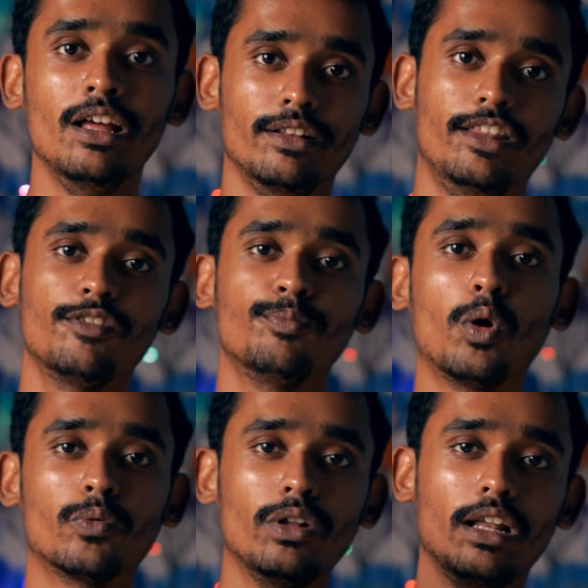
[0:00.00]
This
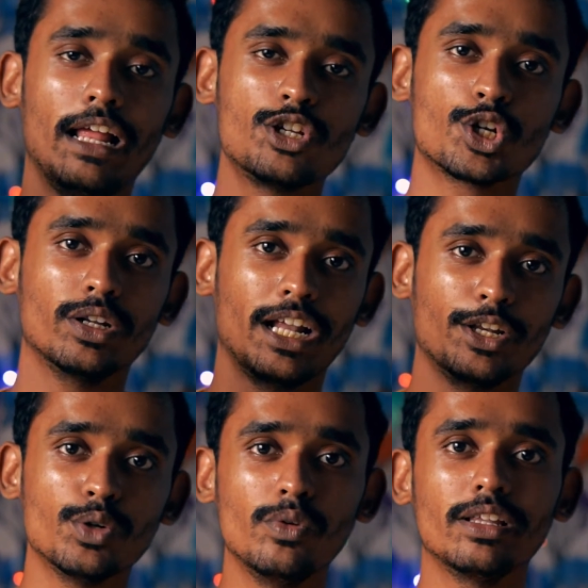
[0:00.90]
mode will ensure
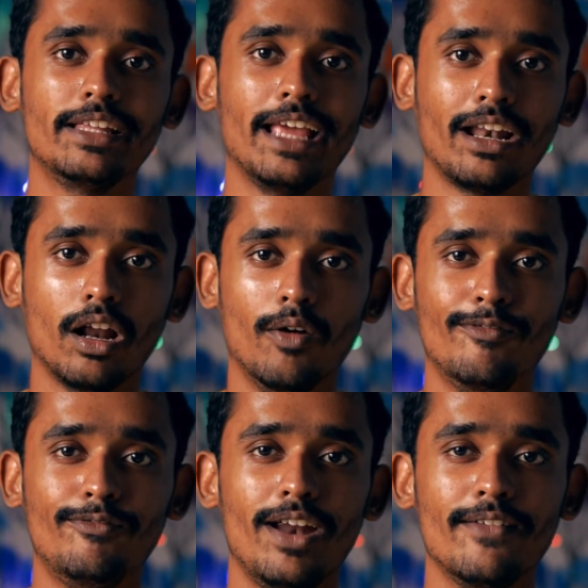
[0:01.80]
that you will get a
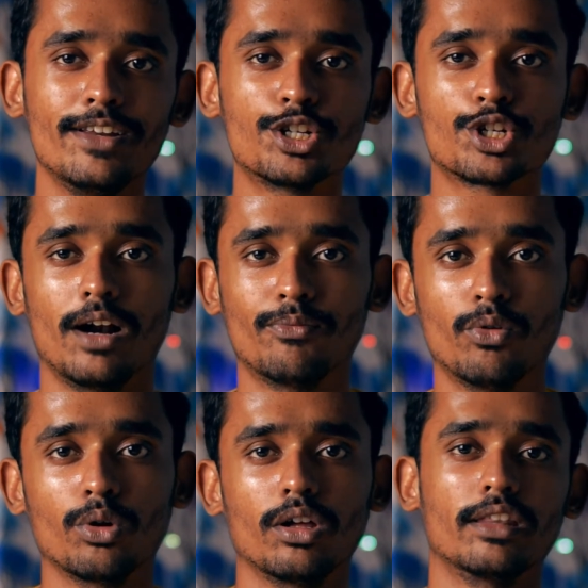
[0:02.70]
very sharp
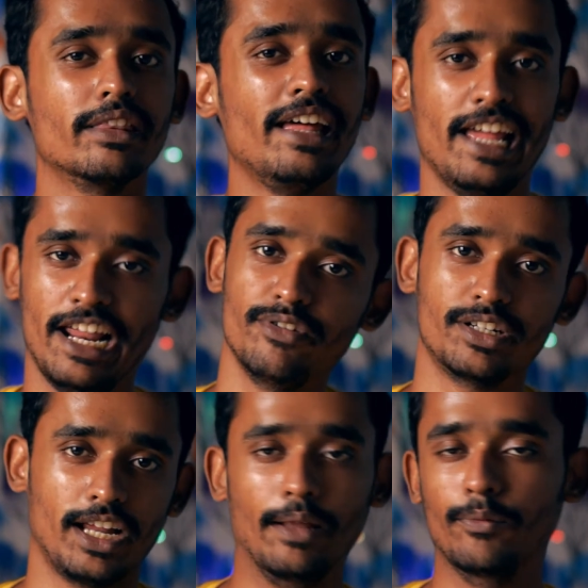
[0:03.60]
focus every
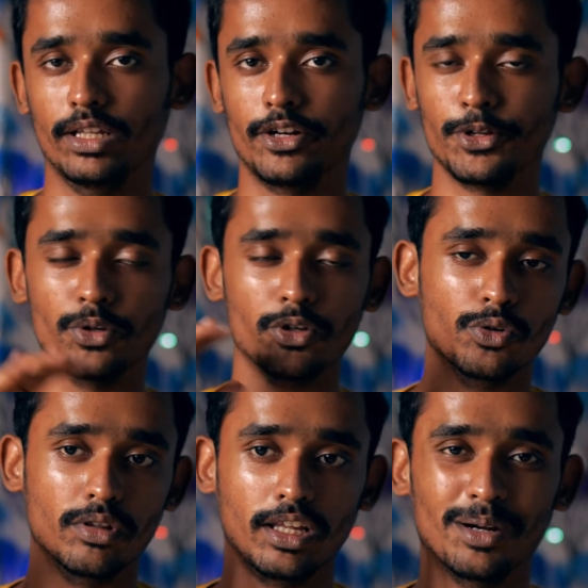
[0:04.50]
time, whether you're
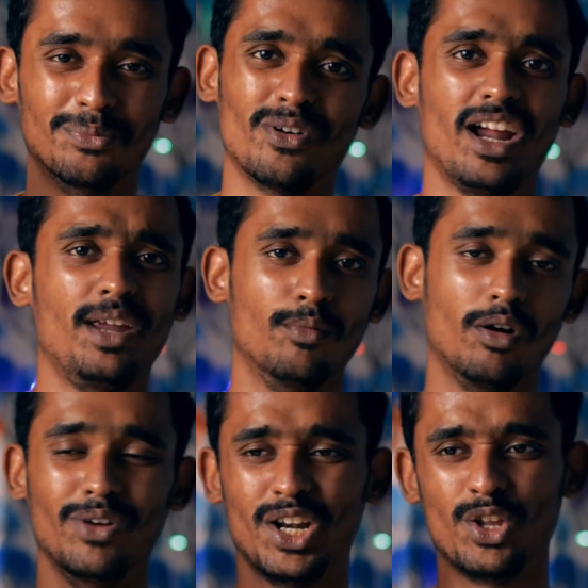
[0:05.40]
using a prime or
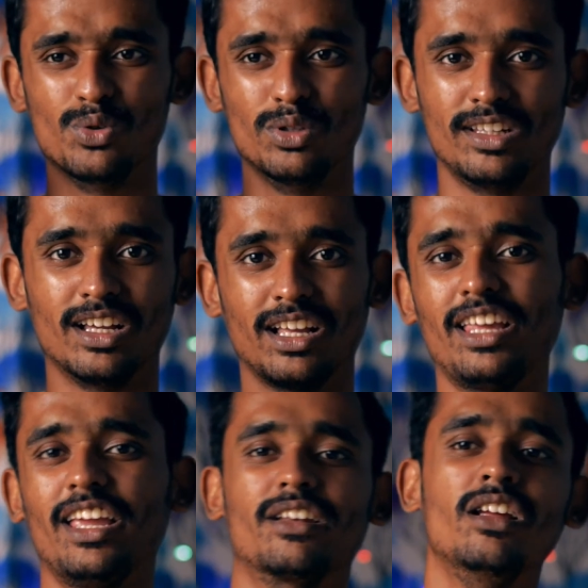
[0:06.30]
whether you're using a
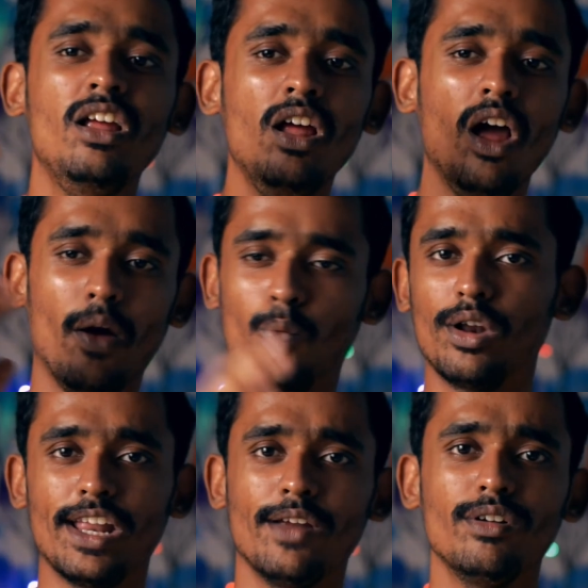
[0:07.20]
kit.
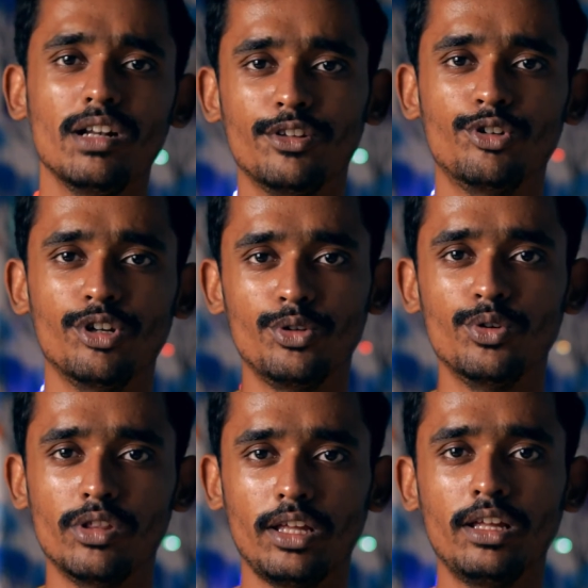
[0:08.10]
Whatever lens you're
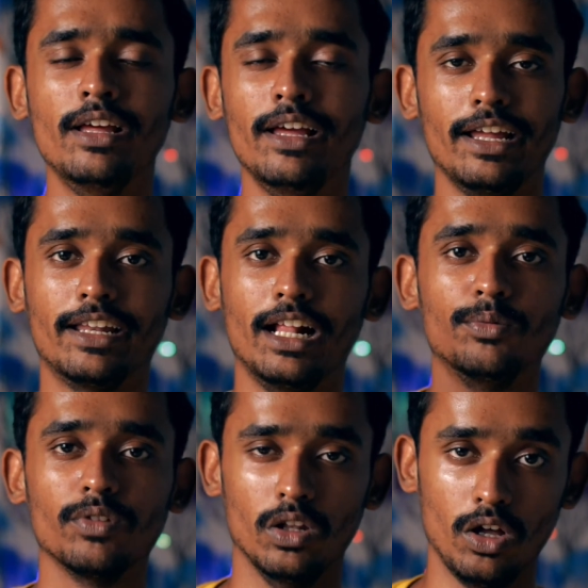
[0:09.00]
using, it
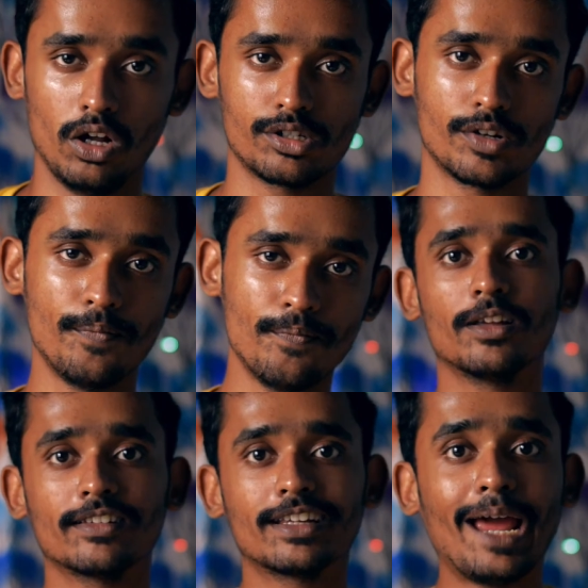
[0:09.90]
helps a lot,
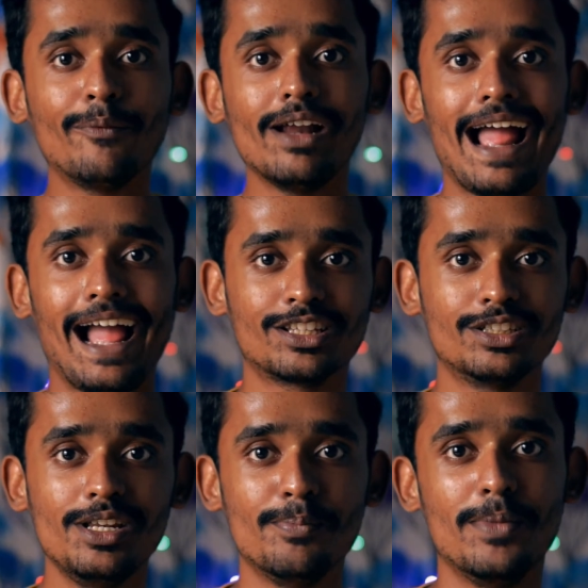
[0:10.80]
because the camera
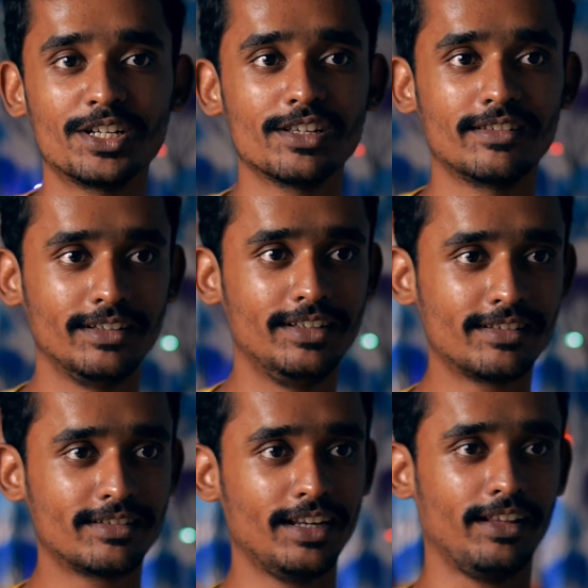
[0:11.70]
actually measures the
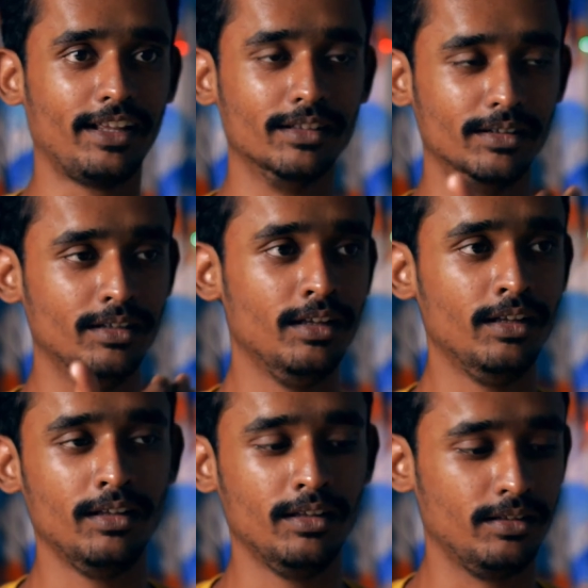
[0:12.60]
distance, like
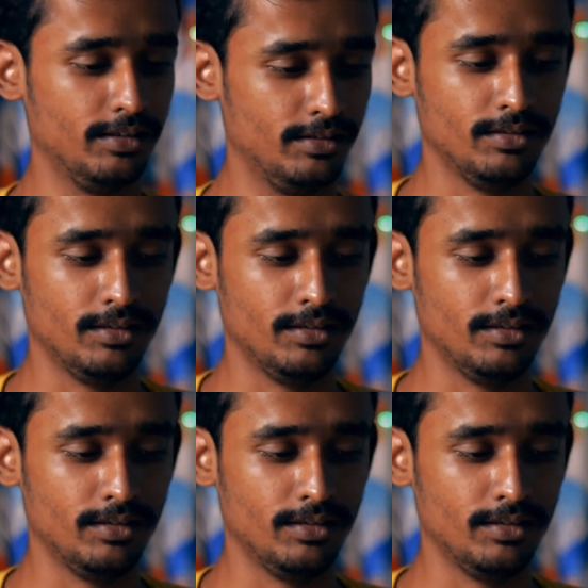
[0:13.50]
the